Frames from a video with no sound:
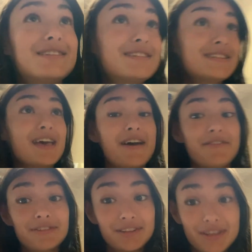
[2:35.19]

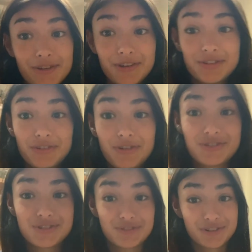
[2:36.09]
definitely going to the
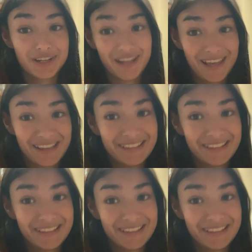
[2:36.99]
grocery store today.